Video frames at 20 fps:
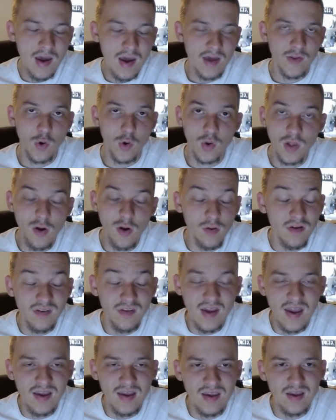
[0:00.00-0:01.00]
They're clearly
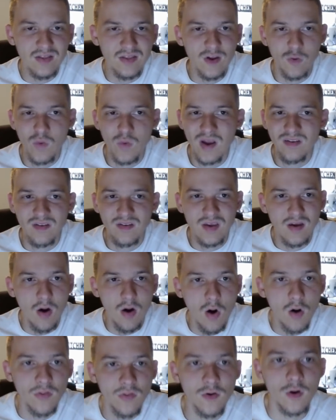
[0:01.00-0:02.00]
tanking. They're resting
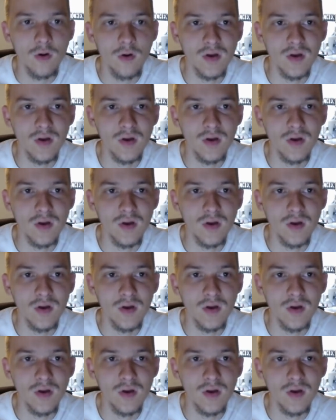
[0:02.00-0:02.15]
all their